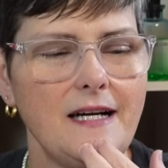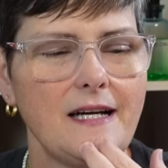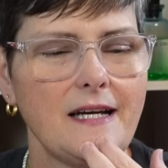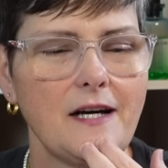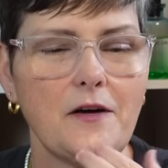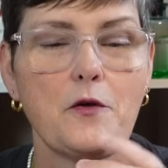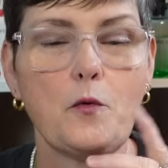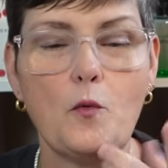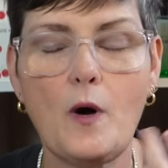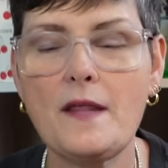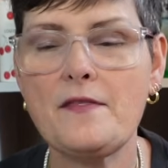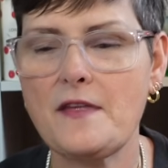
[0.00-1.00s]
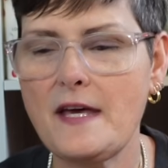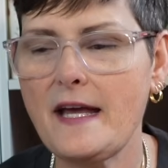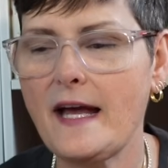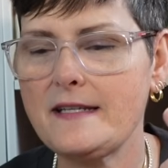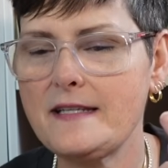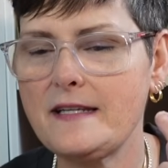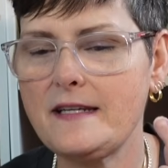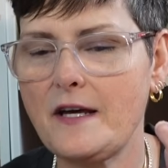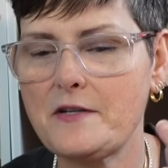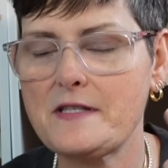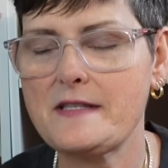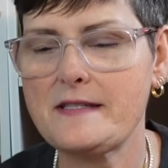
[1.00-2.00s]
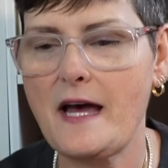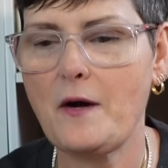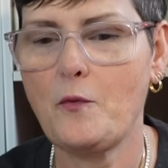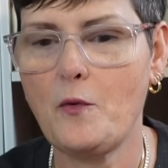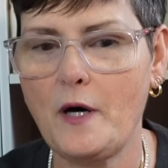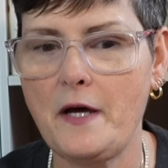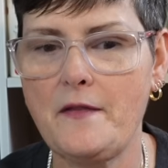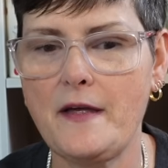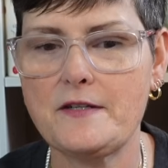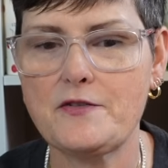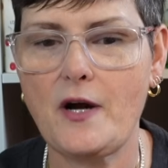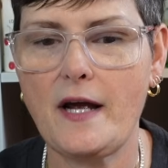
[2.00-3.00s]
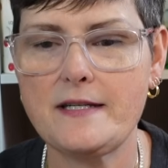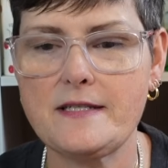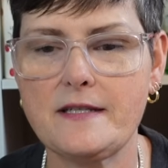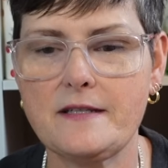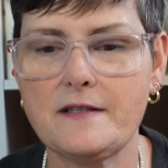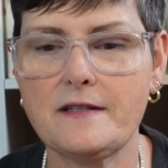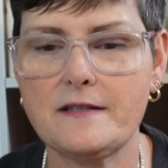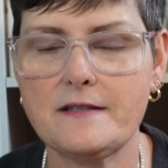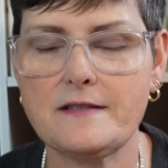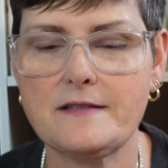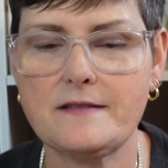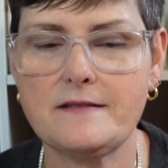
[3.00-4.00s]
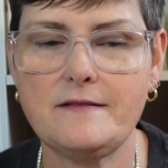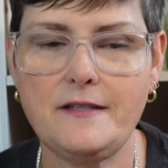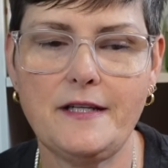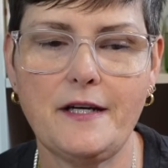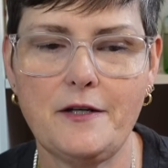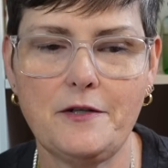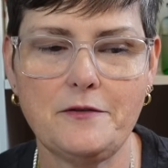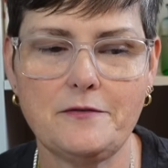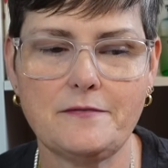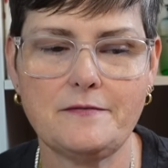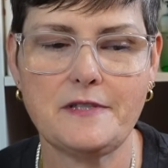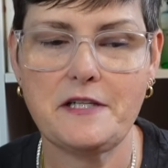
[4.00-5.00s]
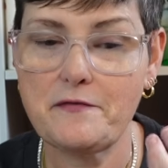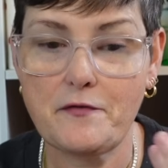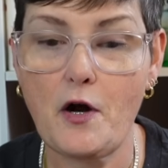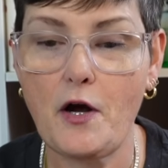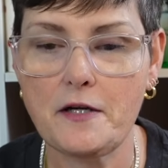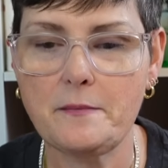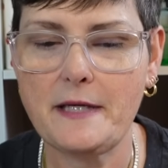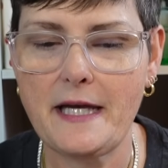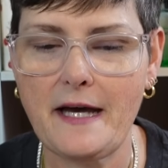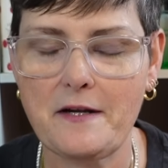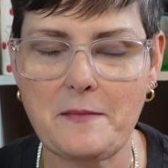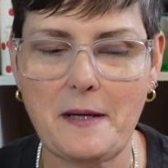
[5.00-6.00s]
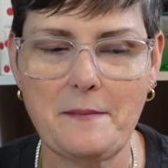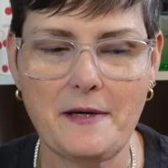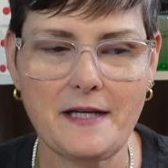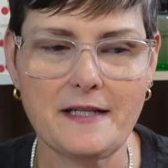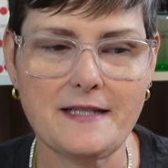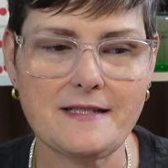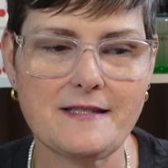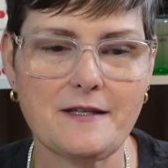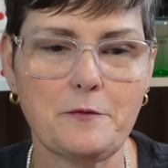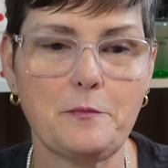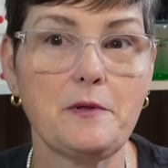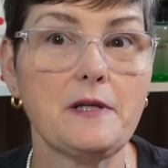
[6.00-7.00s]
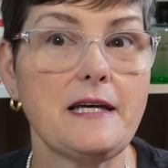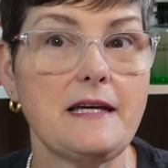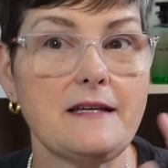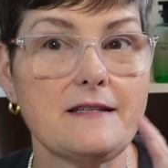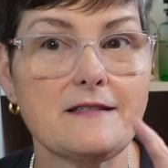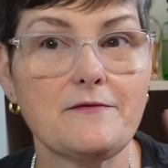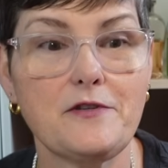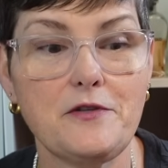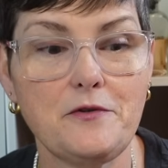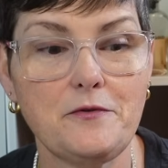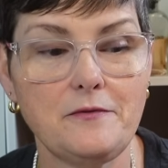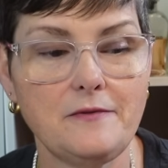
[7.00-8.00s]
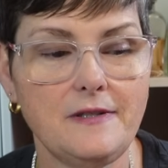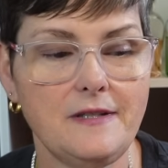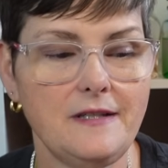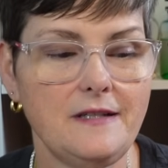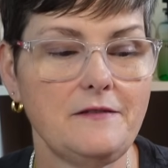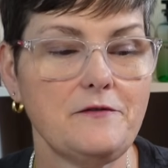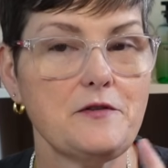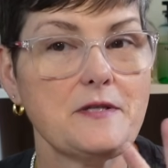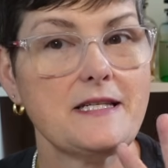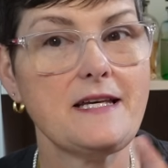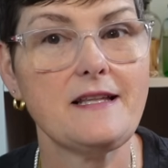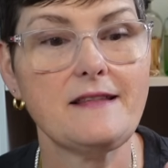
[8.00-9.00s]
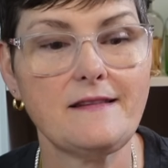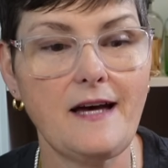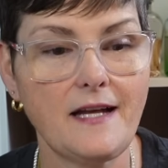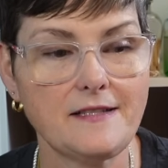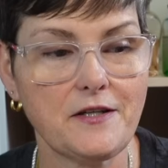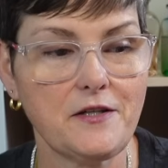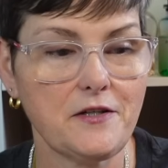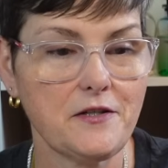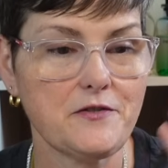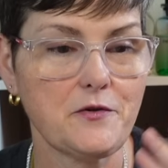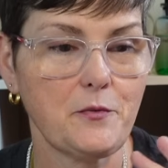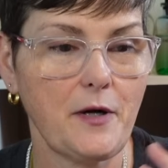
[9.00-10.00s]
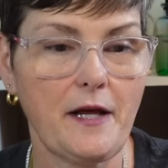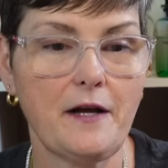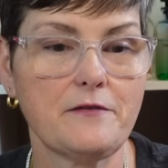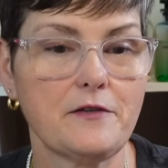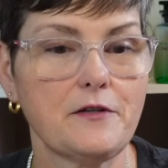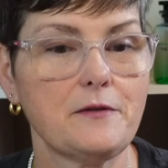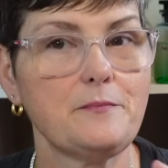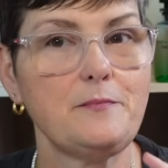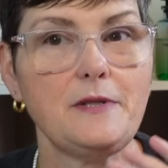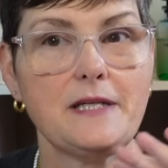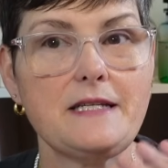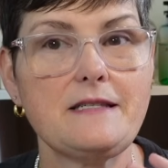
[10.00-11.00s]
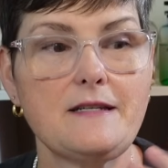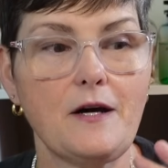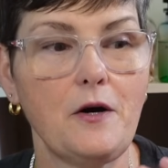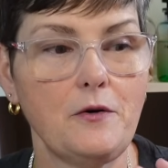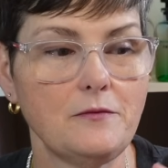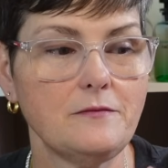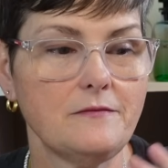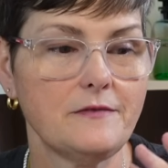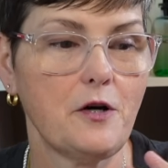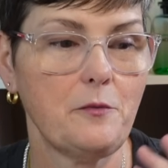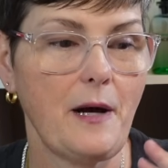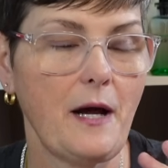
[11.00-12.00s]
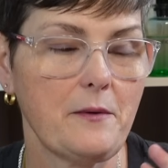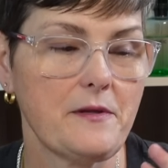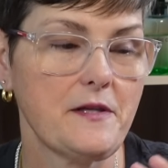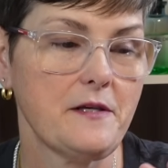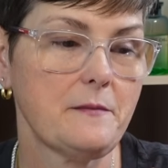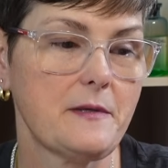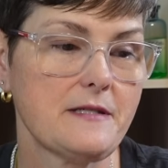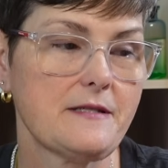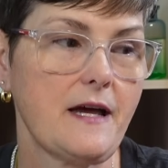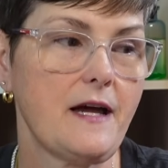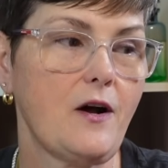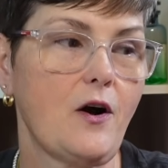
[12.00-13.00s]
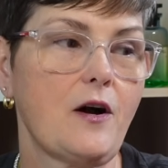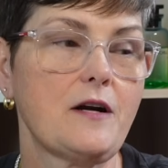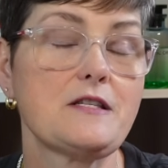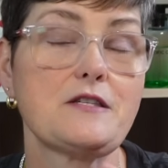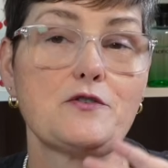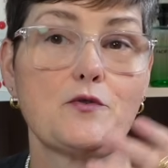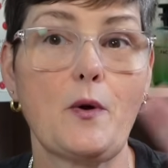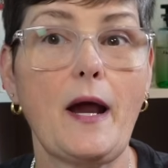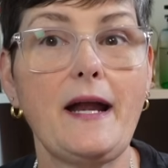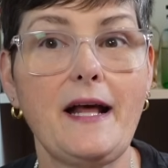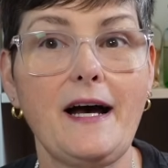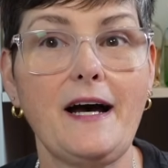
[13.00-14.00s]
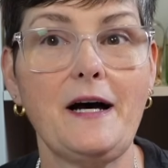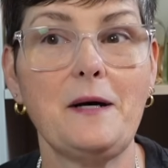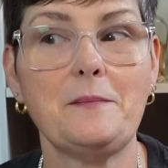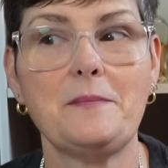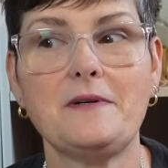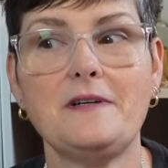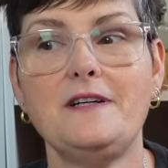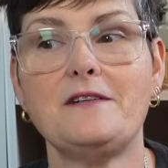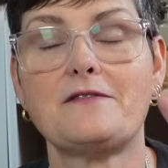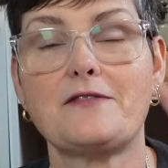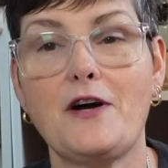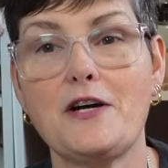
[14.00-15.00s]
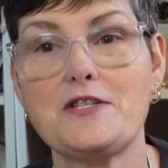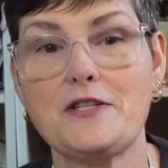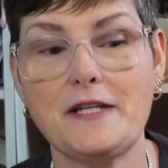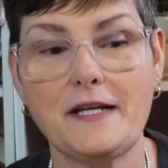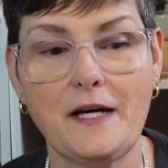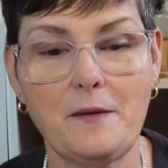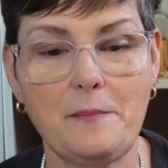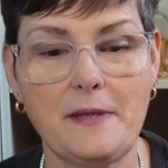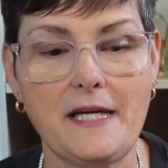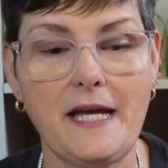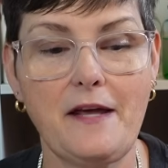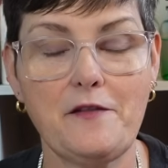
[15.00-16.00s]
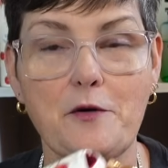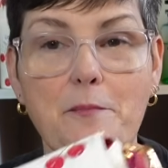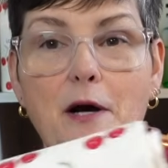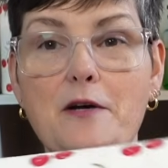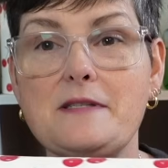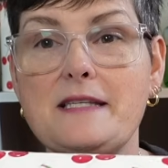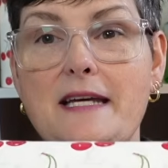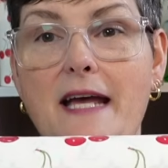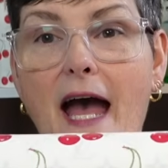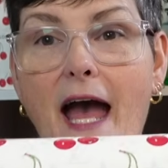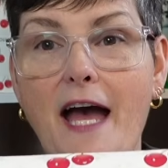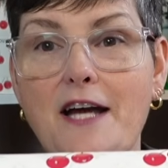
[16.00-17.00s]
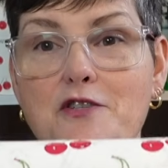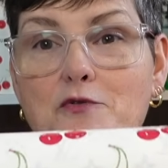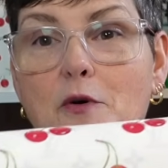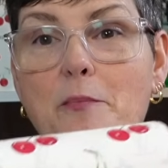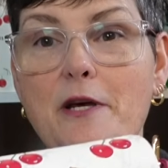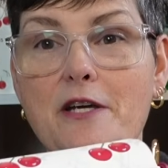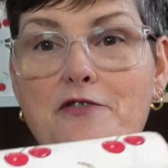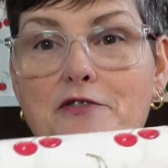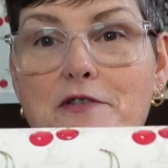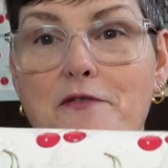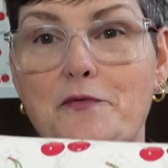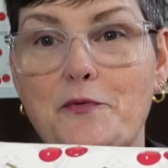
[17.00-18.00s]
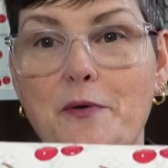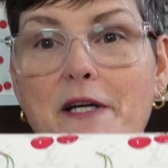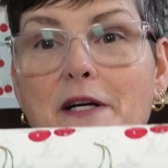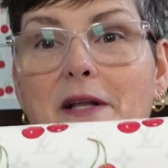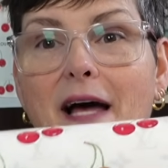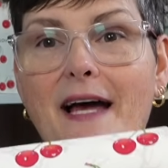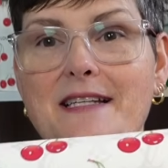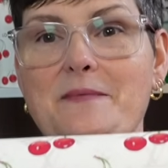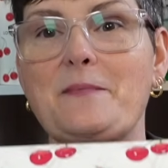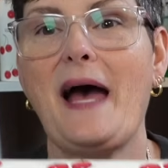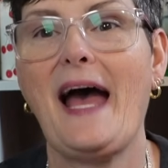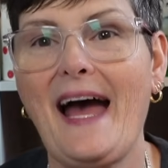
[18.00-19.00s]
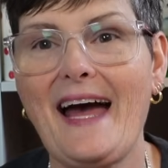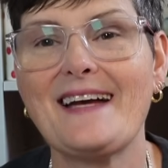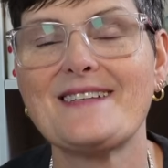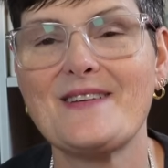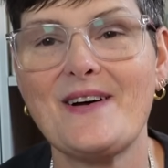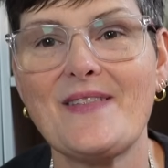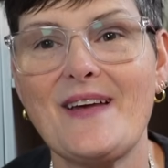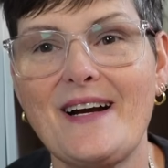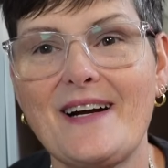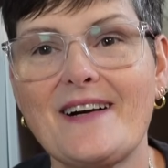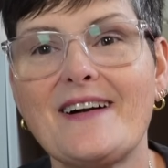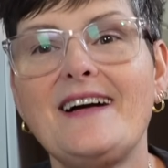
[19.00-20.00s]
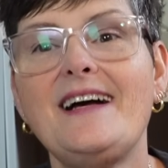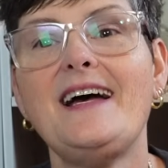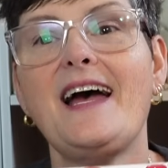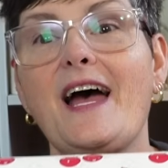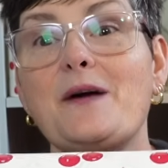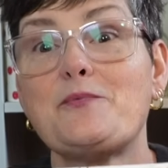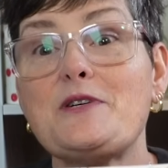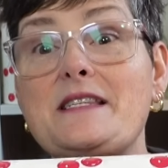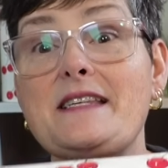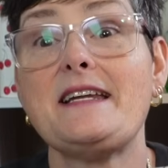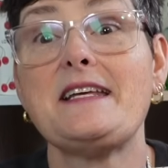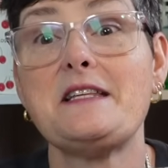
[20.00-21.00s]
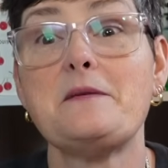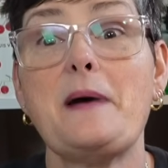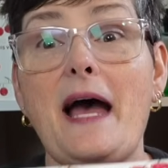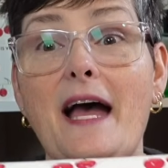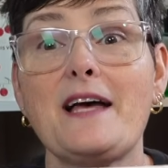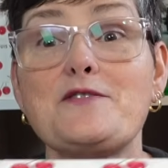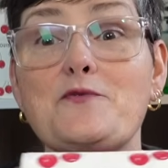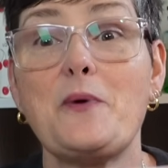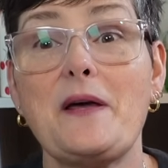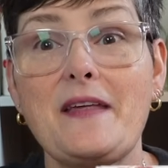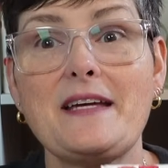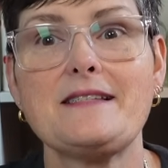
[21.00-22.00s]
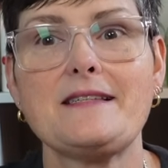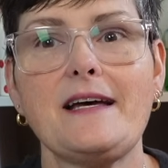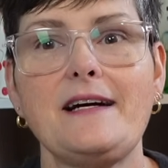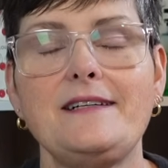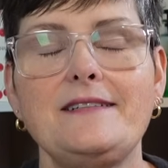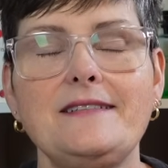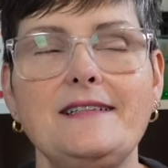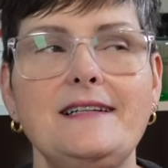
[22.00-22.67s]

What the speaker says: you know, the one thing I did notice is that one that tried to, you know, defraud me out of my money. So please, if you see Got the Goods or whatever, please don't buy with them, because they are a straight up fraudulent company, and they're posting actual pictures of real ass bags on there and presenting them as what they sell.